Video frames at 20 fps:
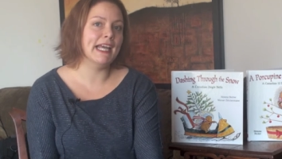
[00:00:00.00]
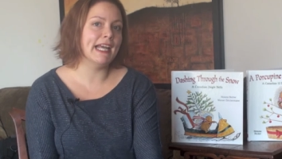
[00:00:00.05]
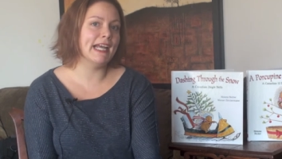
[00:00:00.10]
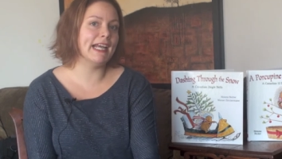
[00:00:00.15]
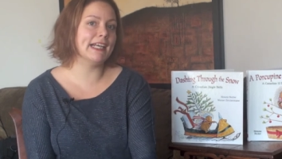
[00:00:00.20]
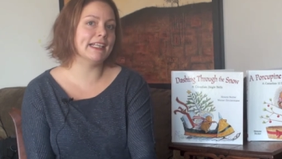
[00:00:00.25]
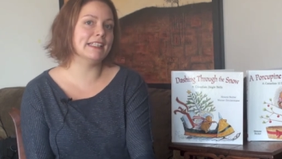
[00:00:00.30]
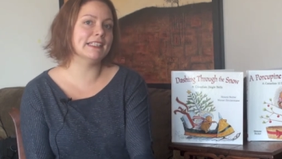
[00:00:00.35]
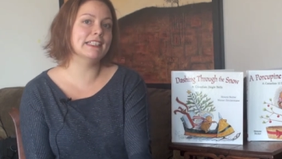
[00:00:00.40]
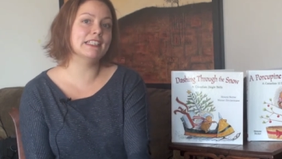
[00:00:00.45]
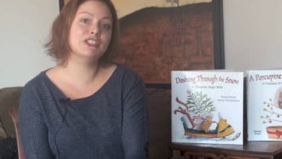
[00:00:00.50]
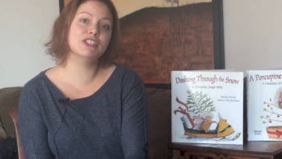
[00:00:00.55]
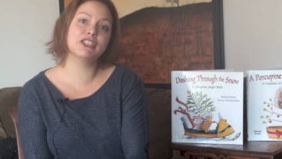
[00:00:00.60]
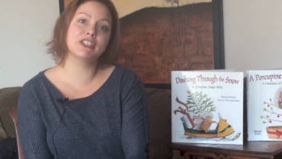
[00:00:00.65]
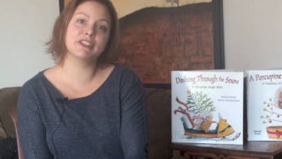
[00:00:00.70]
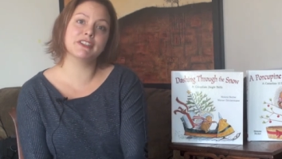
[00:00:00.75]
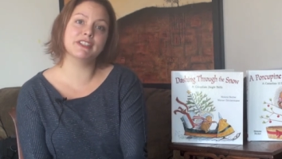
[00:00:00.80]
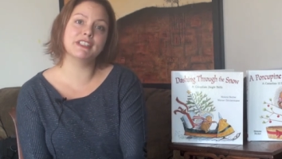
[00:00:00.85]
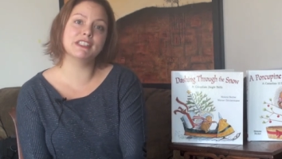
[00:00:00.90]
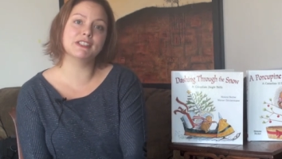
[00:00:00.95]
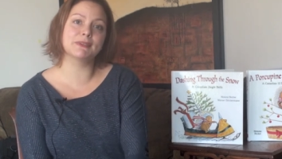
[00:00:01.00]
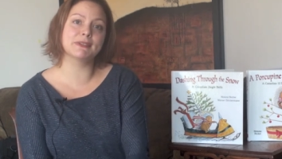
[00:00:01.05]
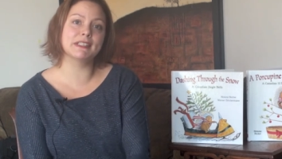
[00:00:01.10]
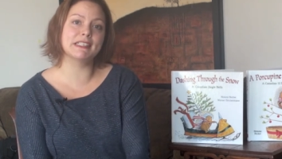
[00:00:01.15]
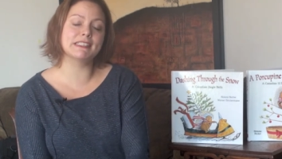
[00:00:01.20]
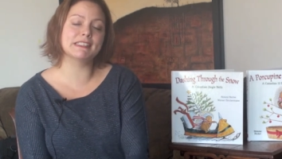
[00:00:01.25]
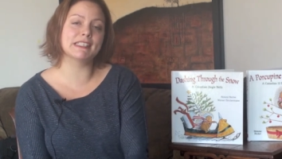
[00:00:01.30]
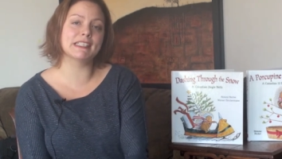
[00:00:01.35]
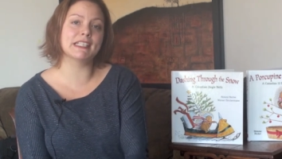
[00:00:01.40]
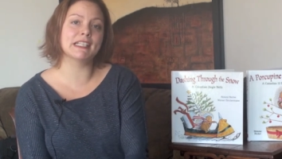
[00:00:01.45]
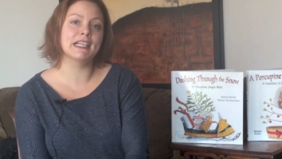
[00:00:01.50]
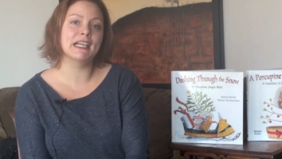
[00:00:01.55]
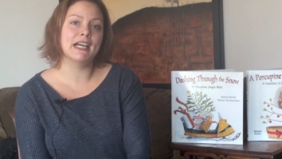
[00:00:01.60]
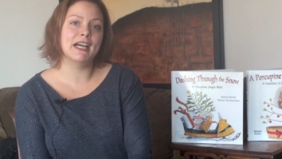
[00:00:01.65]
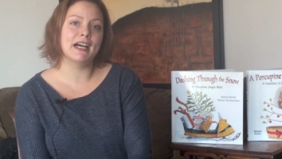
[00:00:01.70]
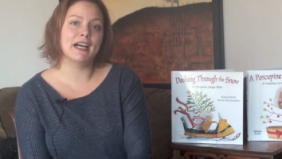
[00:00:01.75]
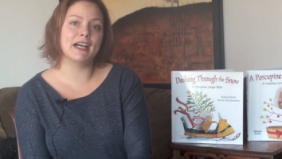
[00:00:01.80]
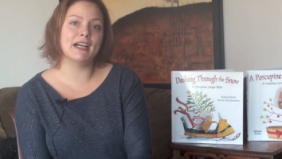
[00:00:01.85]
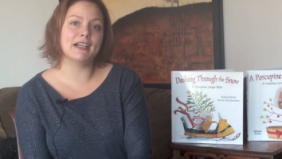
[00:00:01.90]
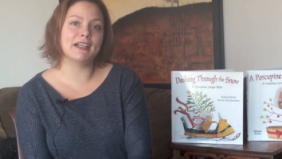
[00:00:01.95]
And this year he's releasing
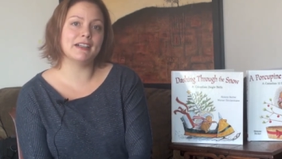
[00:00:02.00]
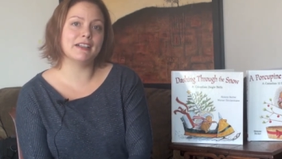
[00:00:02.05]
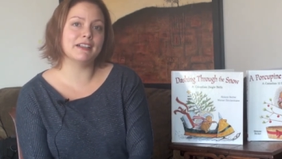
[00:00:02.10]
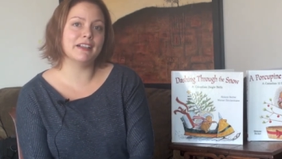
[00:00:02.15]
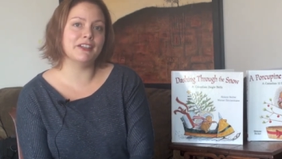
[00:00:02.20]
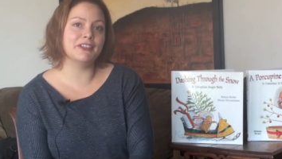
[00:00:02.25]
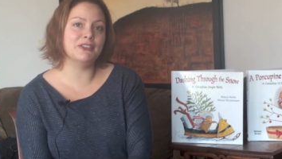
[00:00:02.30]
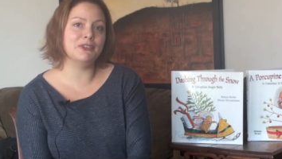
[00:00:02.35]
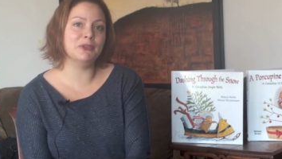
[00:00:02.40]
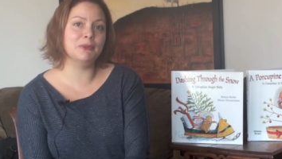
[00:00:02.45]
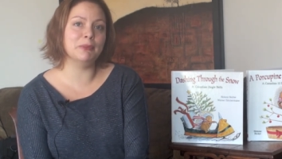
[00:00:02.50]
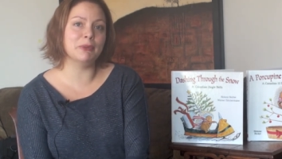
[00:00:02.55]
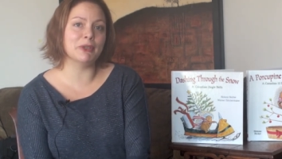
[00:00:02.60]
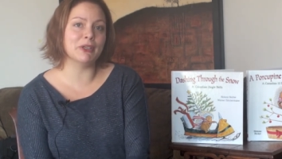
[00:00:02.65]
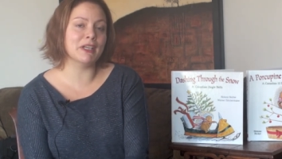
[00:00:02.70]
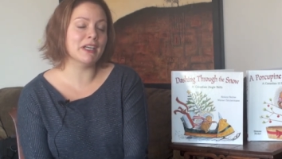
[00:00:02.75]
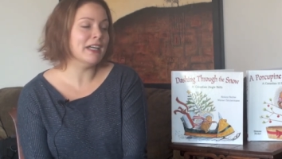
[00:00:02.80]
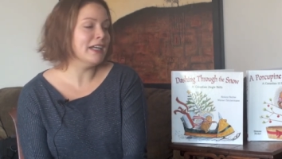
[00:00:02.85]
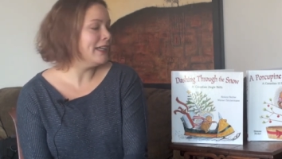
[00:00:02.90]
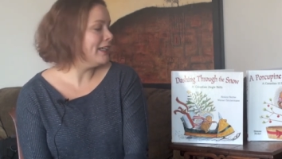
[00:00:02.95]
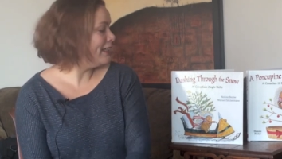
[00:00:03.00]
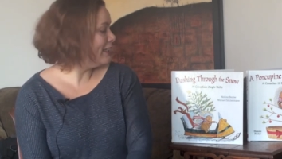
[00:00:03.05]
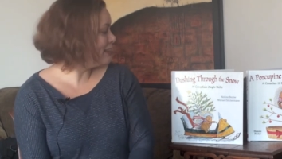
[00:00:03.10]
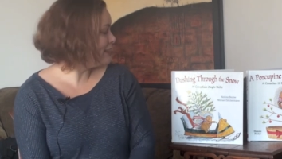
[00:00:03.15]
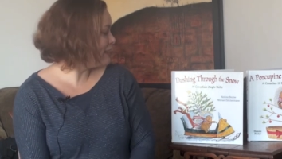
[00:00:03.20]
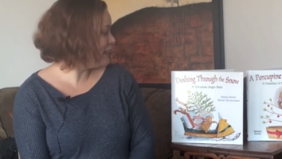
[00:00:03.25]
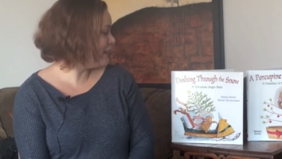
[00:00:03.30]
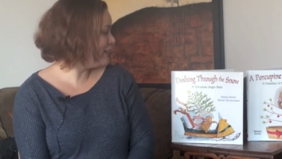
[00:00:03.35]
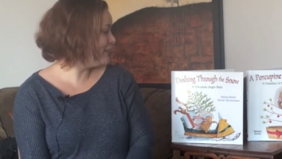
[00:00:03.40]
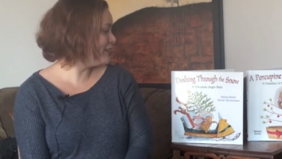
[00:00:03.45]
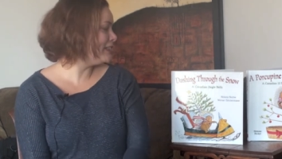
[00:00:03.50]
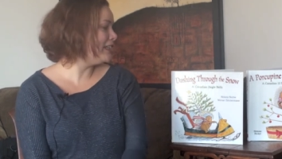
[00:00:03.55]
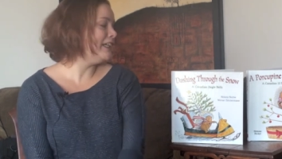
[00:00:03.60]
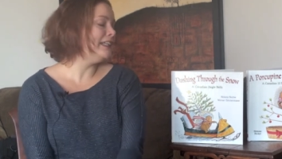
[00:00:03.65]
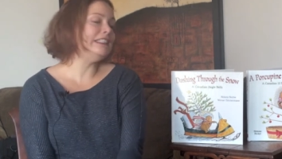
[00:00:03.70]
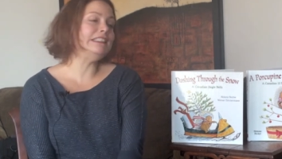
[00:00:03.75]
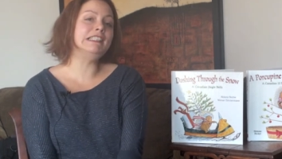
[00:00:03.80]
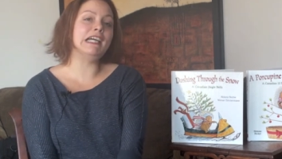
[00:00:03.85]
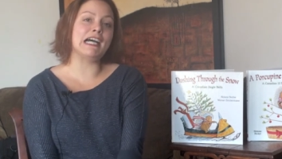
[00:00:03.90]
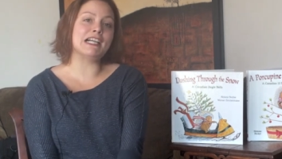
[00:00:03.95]
uh, a new book entitled
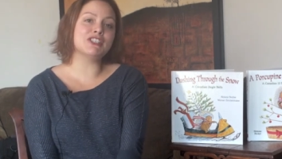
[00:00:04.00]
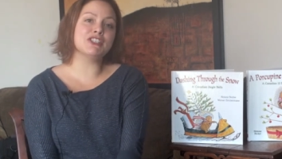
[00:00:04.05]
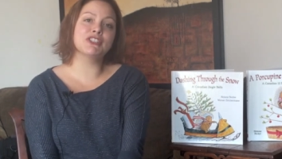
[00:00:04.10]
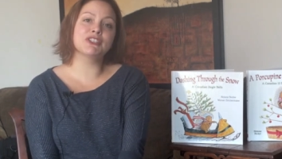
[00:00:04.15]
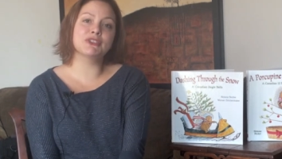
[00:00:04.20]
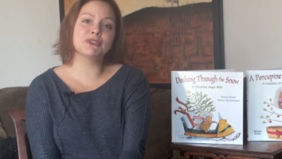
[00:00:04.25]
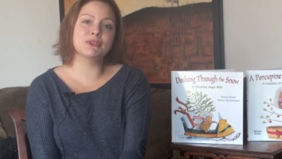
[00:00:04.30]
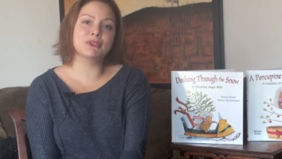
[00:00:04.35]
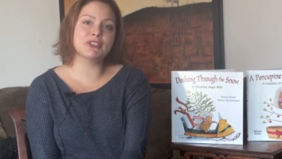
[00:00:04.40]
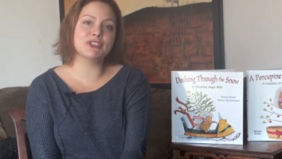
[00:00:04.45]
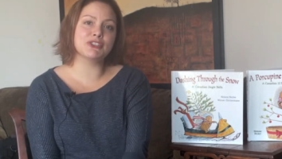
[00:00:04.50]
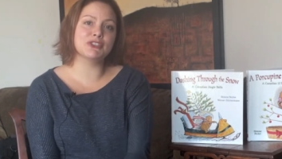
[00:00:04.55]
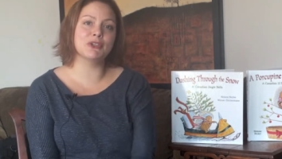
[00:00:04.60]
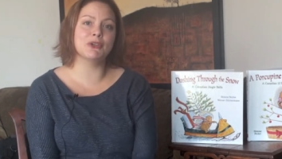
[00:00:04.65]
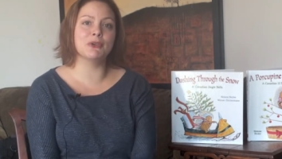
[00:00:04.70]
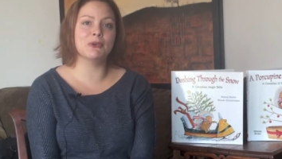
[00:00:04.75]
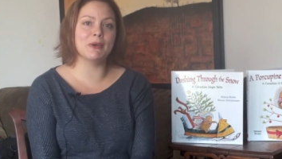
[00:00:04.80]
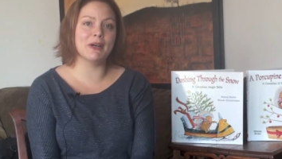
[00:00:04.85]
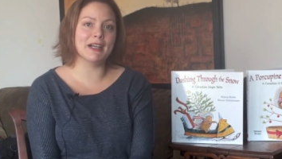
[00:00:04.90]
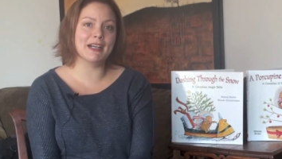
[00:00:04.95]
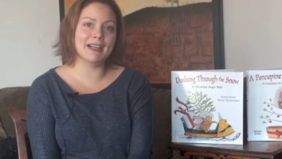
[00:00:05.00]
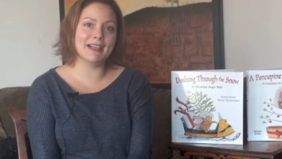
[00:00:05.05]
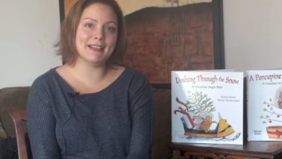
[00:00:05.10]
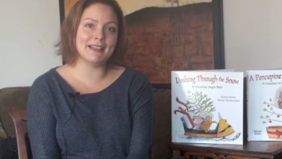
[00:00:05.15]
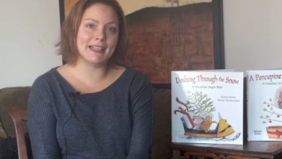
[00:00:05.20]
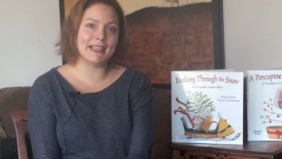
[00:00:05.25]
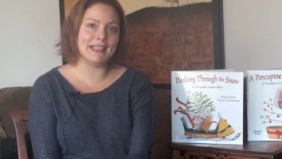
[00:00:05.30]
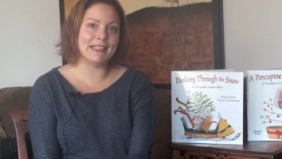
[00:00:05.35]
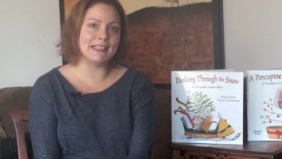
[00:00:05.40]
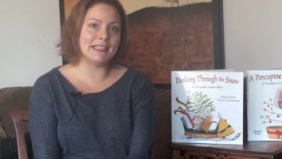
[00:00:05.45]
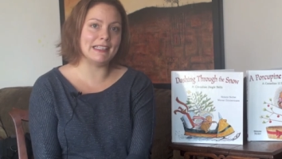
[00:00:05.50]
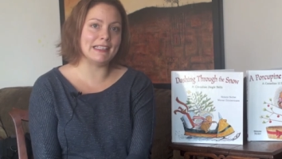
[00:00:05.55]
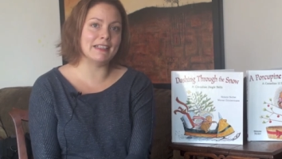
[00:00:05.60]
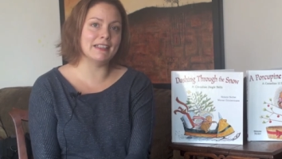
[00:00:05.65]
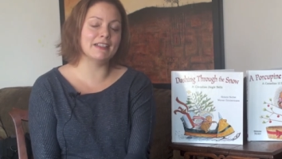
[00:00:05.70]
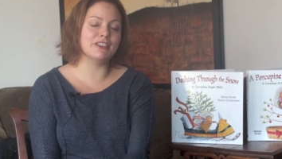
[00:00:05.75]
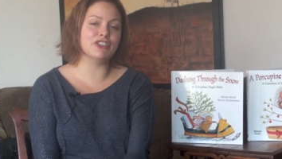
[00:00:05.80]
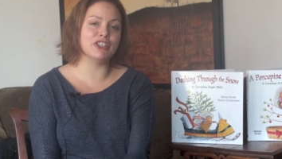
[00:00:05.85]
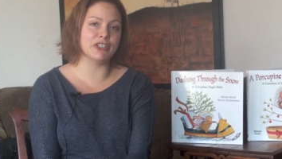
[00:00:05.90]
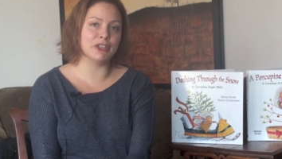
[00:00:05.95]
Dashing Through the Snow, A
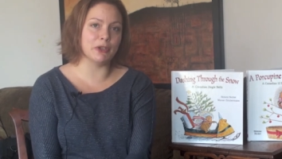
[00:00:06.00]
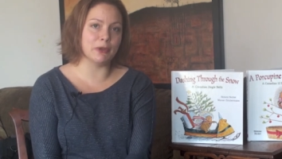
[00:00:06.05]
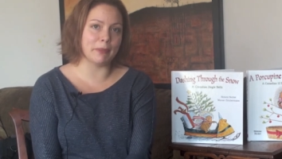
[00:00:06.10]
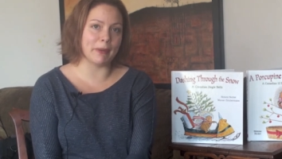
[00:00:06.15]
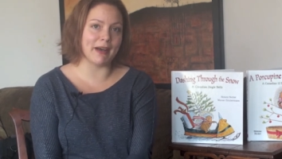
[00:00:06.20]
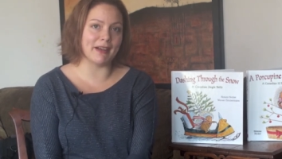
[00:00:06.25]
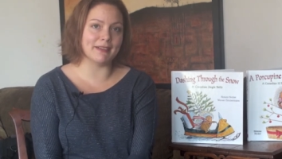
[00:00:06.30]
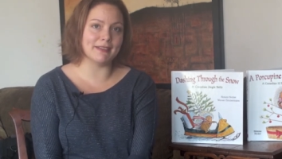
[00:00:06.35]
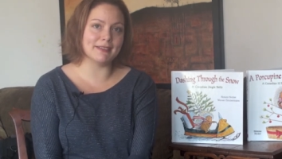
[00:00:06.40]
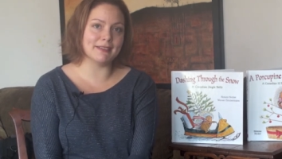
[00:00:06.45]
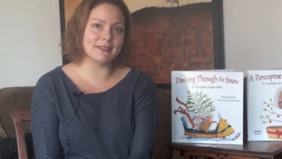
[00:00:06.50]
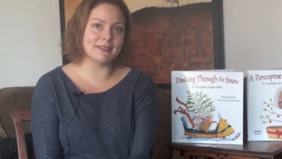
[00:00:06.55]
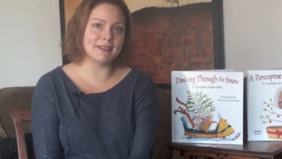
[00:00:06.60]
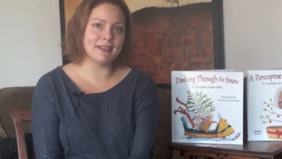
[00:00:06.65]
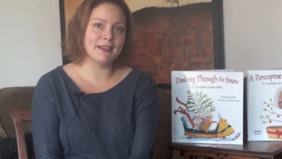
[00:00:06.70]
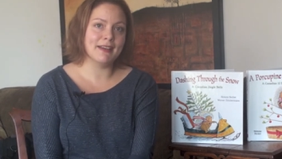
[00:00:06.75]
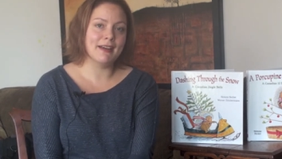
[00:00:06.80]
Canadian Jingle Bells.